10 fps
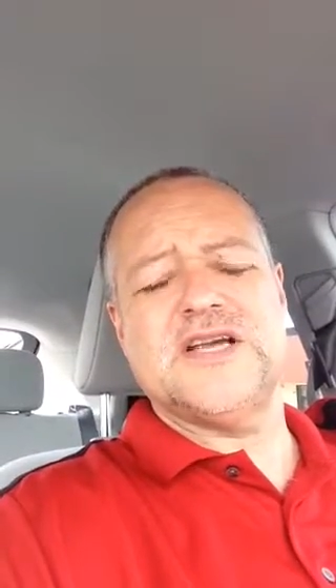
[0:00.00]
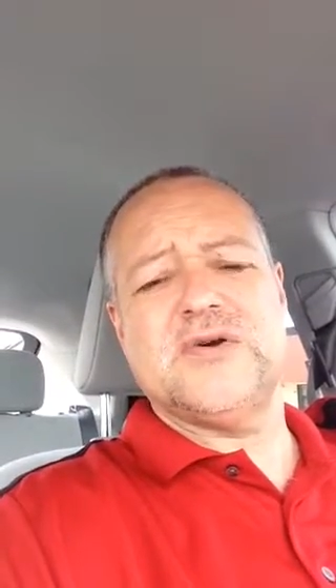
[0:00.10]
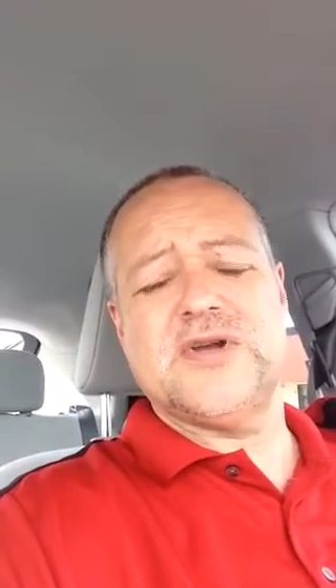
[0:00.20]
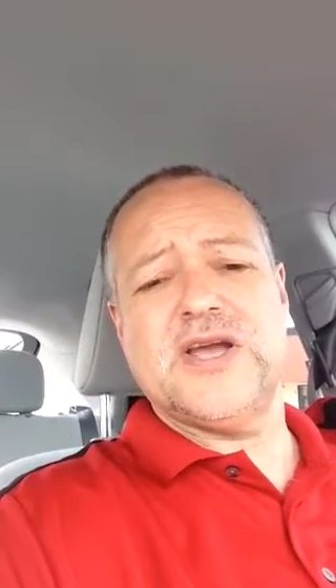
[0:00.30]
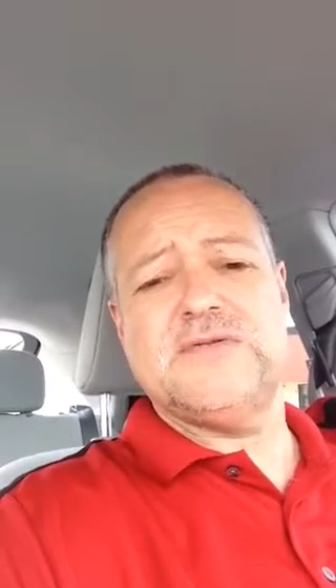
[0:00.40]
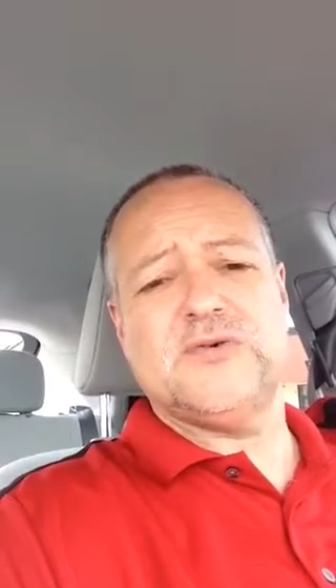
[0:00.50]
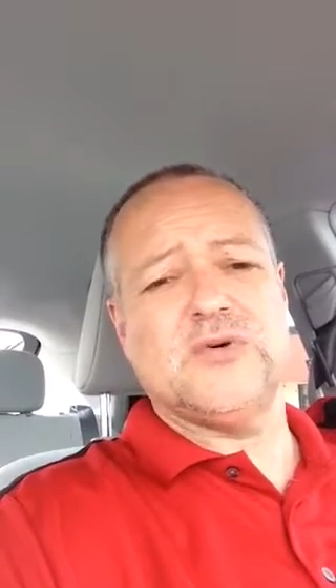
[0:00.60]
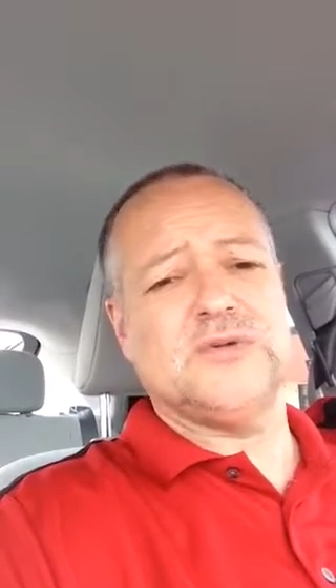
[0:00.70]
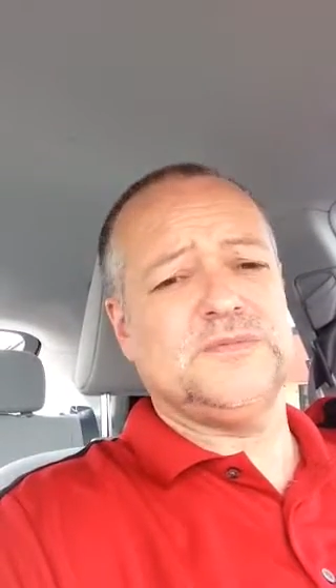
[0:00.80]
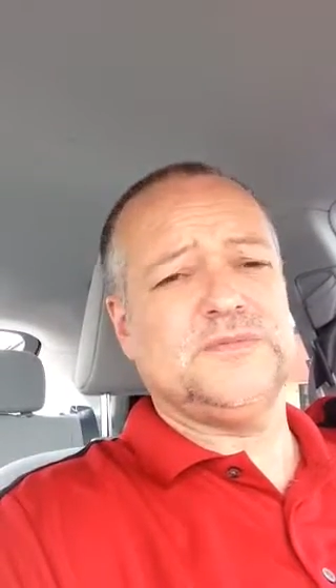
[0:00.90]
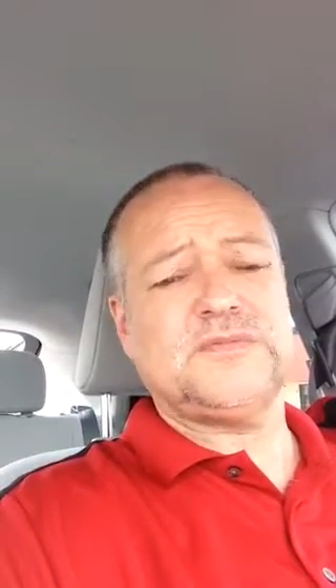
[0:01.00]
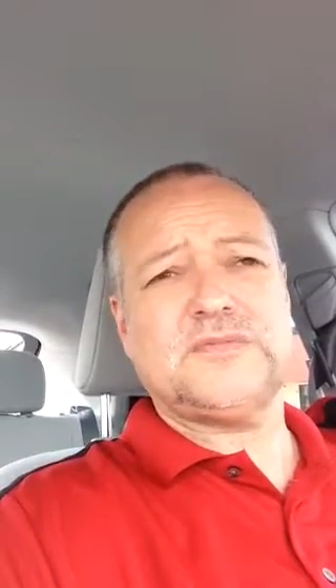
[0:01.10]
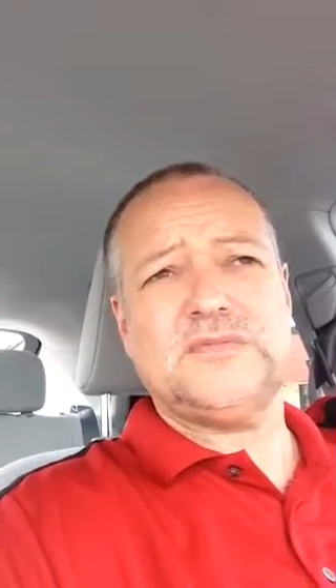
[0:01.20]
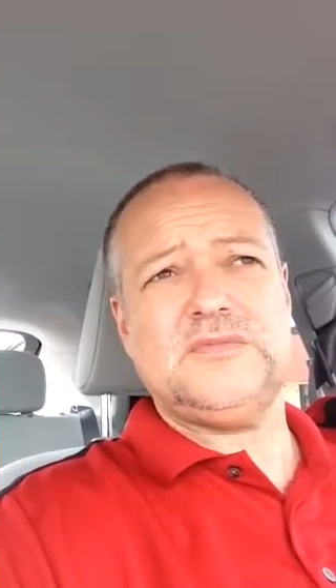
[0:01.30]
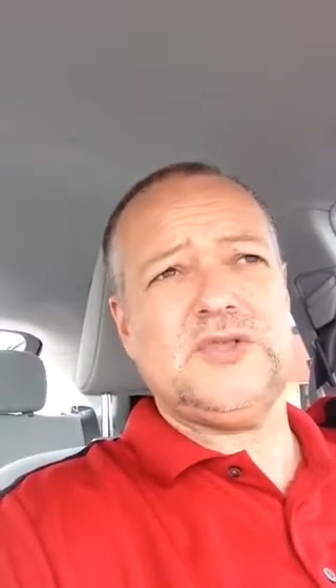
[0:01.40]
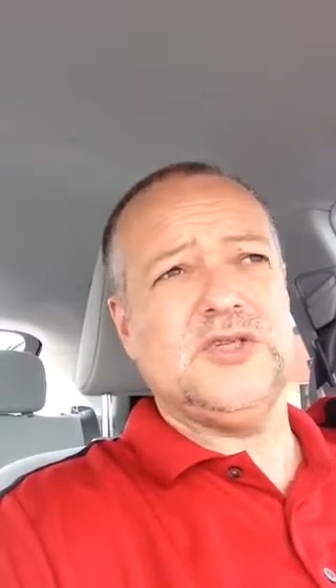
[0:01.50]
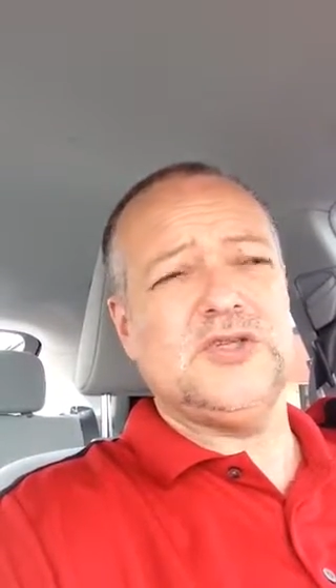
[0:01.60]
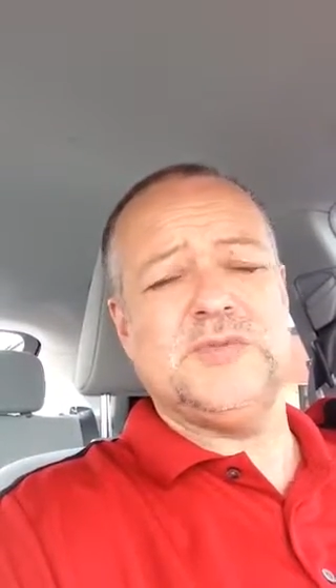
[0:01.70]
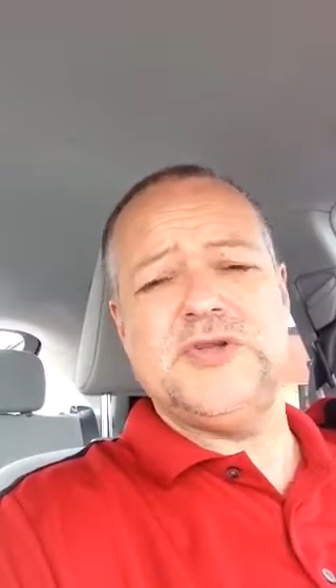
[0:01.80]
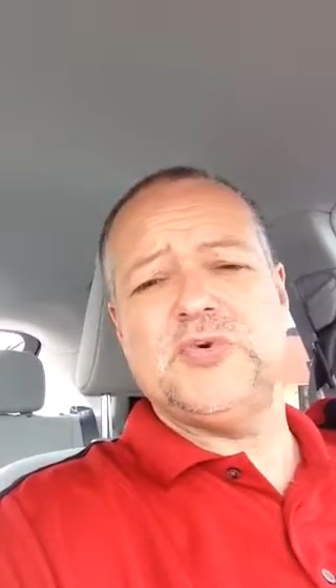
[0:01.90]
Say, okay,
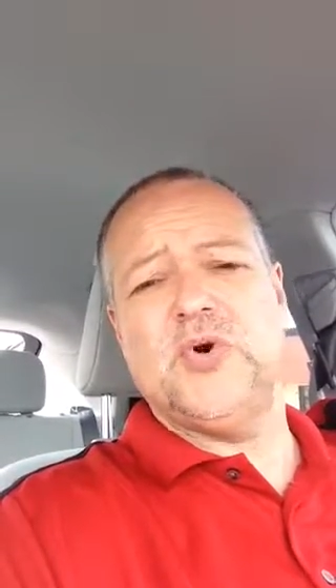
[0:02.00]
it could be